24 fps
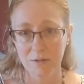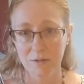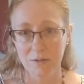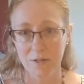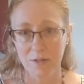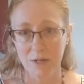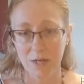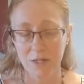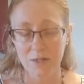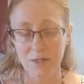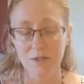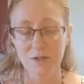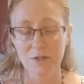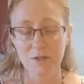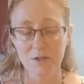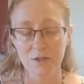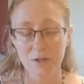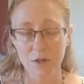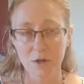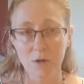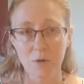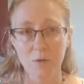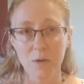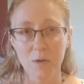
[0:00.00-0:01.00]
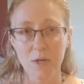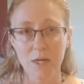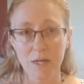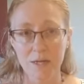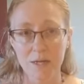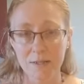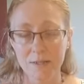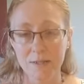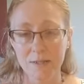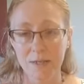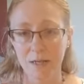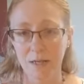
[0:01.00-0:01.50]
And so
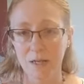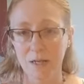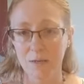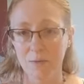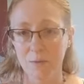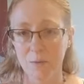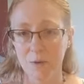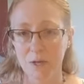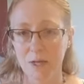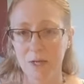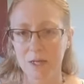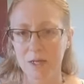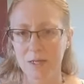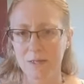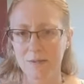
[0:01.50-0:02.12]
easy we can get